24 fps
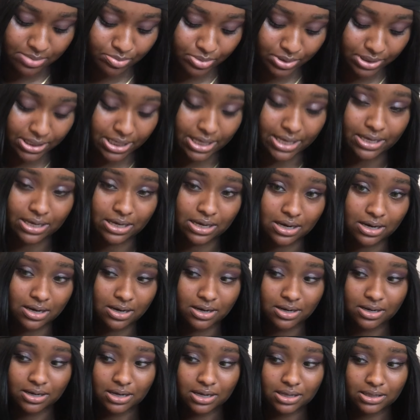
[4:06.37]
But, like,
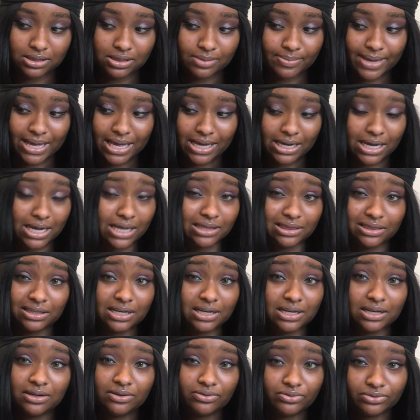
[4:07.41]
the bag I love,